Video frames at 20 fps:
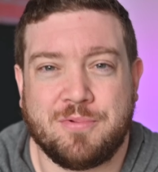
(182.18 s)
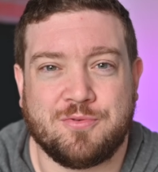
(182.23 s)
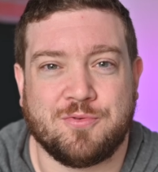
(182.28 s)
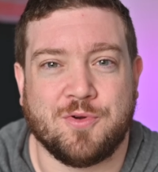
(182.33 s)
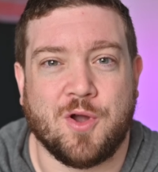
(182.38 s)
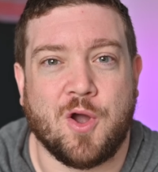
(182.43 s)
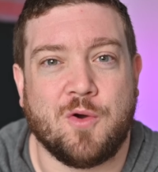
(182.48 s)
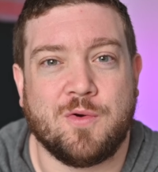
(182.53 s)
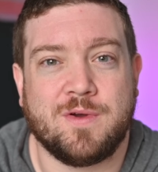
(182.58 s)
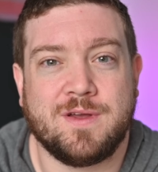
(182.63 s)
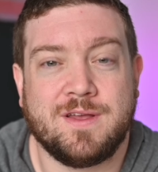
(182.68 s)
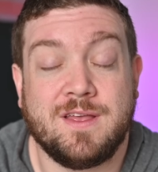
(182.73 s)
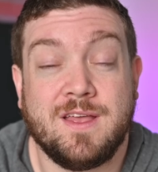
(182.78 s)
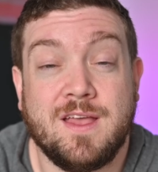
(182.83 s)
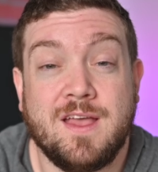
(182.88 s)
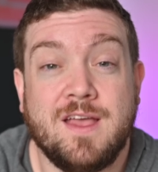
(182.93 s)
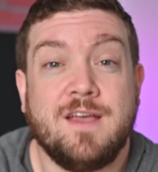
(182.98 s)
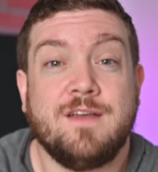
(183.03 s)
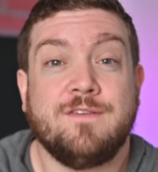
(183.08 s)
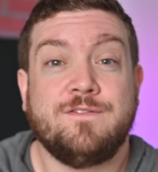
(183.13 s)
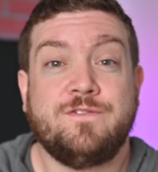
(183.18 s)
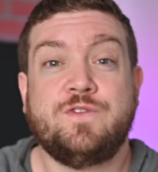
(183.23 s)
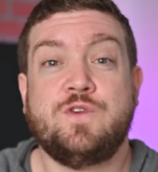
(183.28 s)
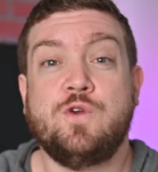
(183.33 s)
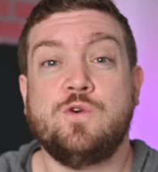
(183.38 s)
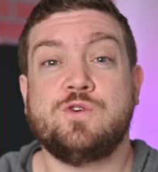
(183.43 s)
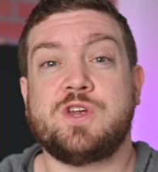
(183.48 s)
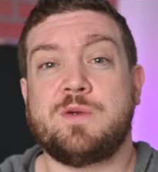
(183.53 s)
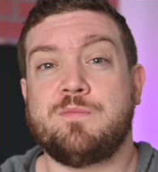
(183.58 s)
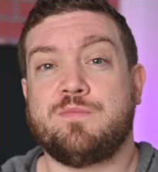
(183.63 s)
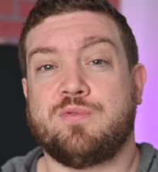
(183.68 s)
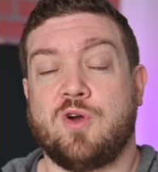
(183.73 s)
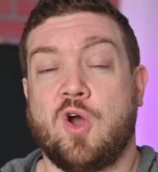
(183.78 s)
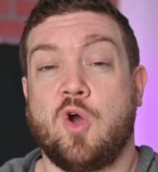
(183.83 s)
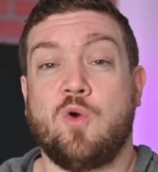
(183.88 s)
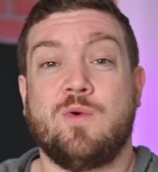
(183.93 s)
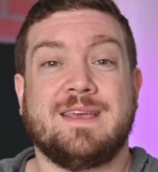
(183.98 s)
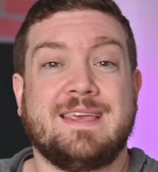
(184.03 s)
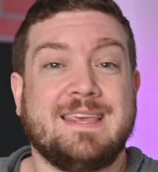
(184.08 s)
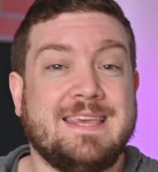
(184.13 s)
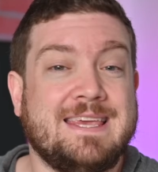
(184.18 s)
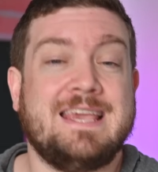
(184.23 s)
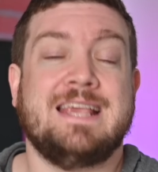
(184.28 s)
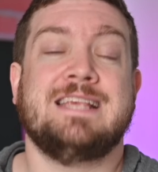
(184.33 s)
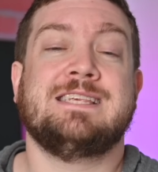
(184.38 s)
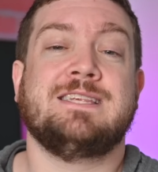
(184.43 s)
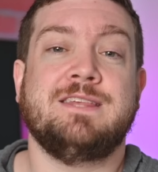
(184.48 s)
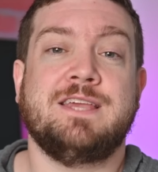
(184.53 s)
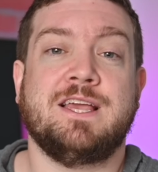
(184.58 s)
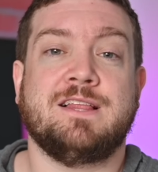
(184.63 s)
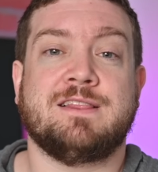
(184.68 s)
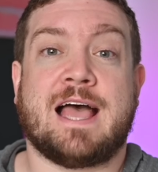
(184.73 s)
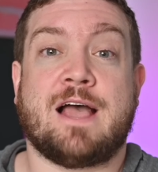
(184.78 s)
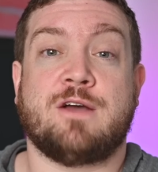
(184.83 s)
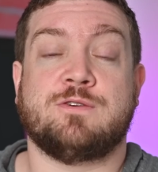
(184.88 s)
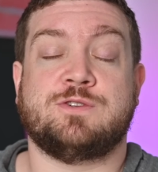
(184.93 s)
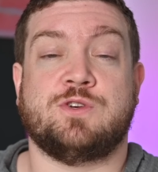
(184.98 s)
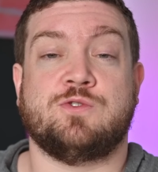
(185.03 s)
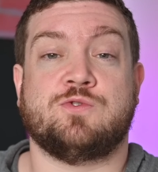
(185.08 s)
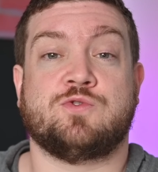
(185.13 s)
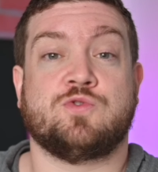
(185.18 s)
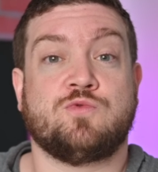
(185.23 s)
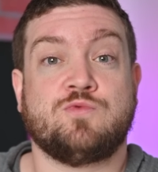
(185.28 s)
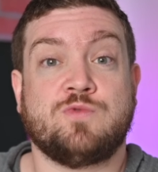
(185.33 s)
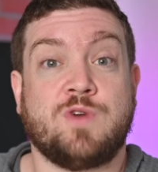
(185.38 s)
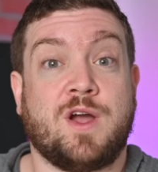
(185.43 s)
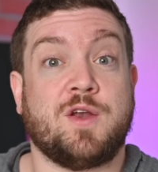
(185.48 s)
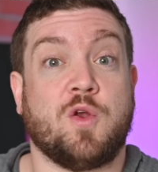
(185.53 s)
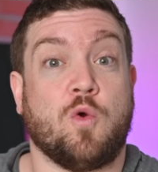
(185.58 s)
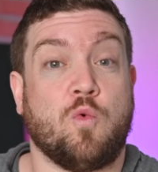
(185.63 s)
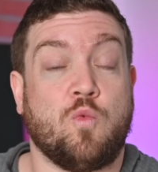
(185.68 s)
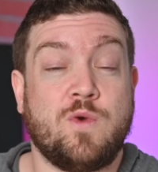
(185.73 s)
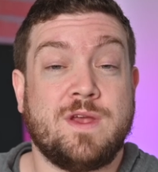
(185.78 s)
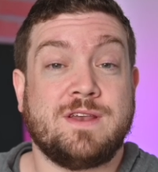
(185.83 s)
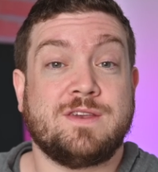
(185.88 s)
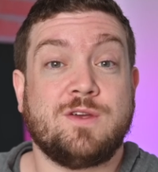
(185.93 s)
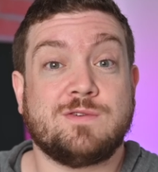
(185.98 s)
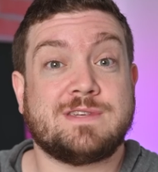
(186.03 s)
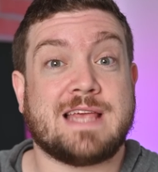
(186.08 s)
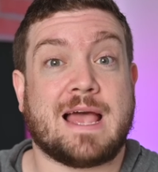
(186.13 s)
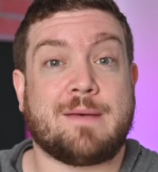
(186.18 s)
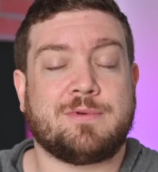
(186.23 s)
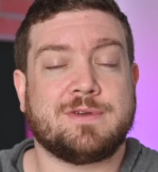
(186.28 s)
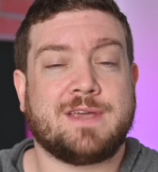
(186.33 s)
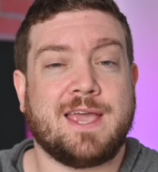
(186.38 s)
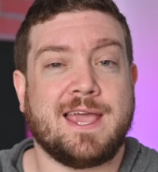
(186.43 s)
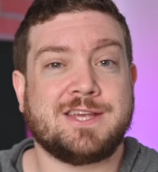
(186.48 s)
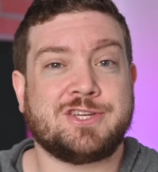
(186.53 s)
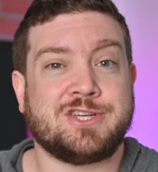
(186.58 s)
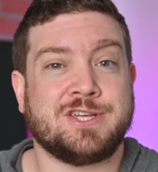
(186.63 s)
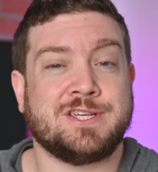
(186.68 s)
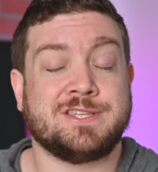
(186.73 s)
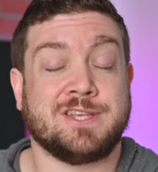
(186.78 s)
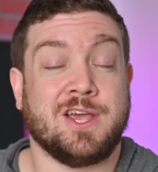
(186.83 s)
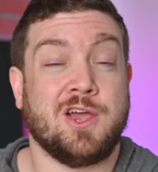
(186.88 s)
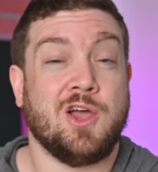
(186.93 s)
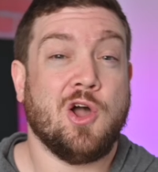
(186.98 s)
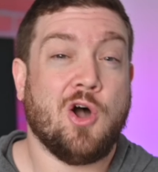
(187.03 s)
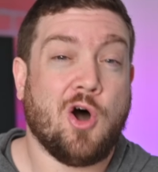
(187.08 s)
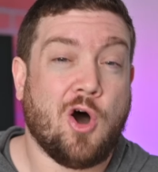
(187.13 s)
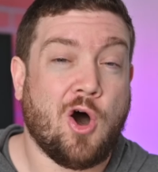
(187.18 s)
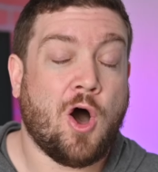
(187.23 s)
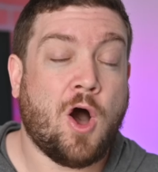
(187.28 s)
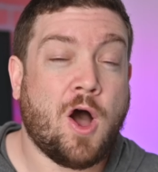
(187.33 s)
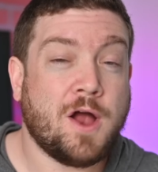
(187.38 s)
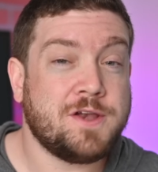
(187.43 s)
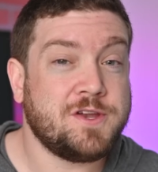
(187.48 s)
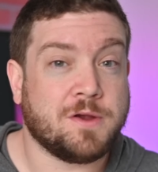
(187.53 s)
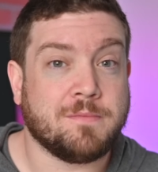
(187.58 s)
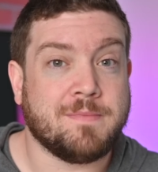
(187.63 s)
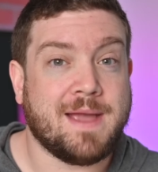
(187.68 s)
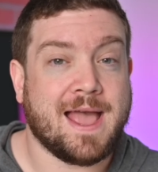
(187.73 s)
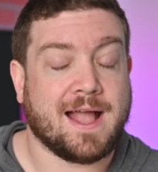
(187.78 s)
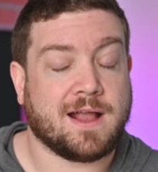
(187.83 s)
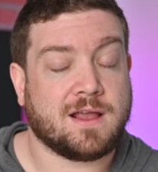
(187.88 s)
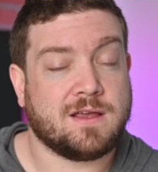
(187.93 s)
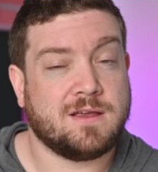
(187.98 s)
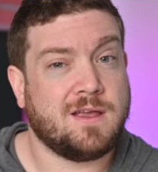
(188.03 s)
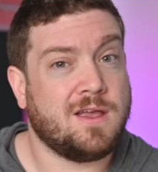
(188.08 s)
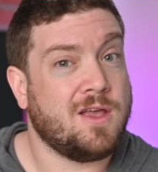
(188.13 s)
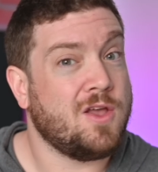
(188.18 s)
Pro. Fusion Pro easily allows you to run Windows applications on your Mac